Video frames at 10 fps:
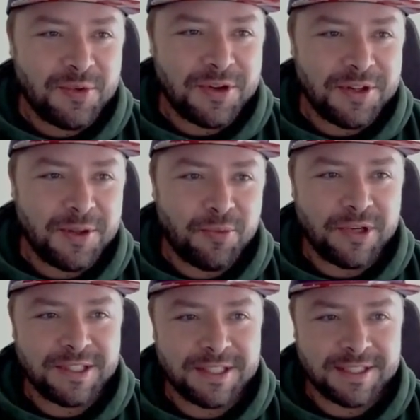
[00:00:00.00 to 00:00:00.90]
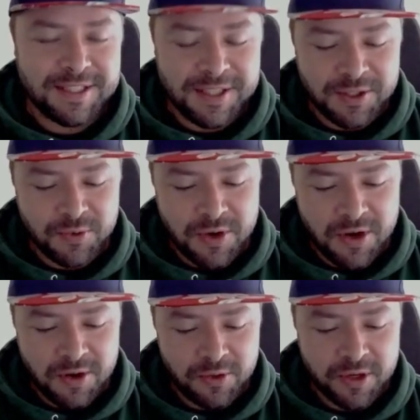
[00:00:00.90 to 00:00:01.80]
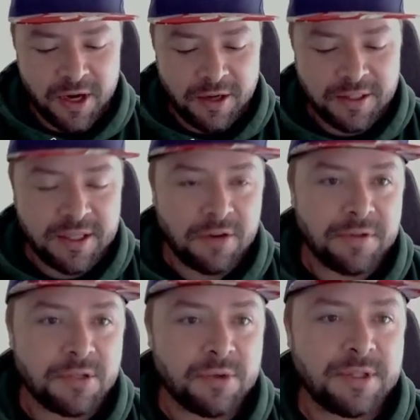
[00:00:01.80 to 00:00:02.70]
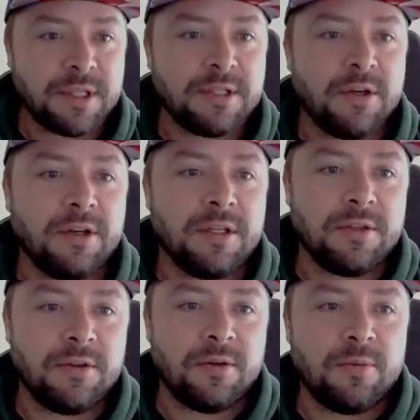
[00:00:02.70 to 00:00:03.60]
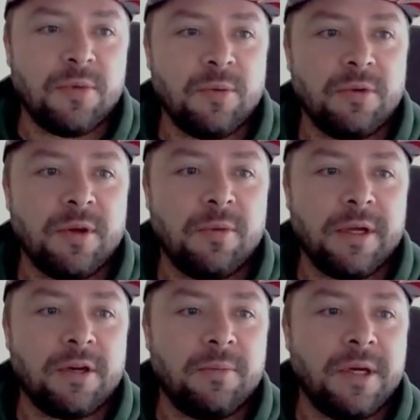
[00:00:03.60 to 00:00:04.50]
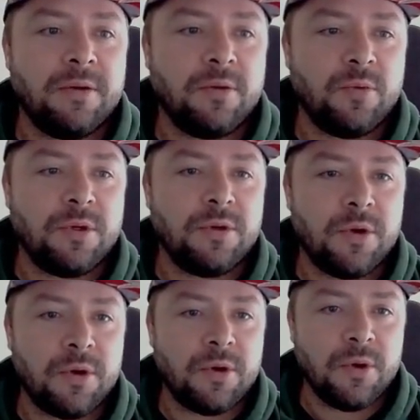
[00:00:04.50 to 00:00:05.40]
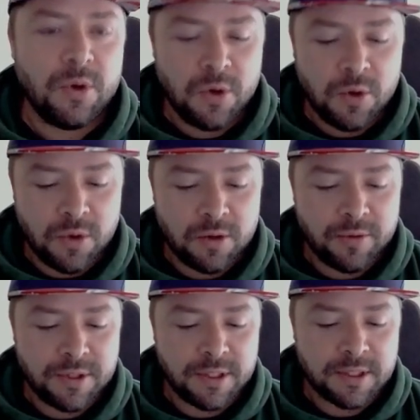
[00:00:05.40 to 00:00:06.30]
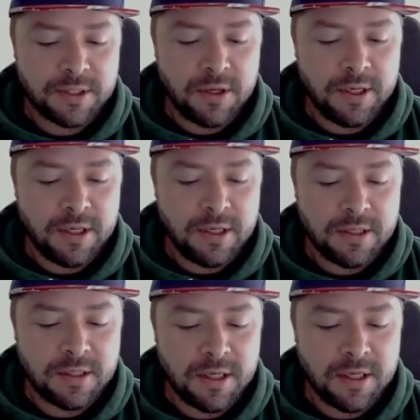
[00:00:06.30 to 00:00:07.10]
Pretty depressing scene as well. The card itself is Ristic Study, so people that play Commander would know what Ristic Study is.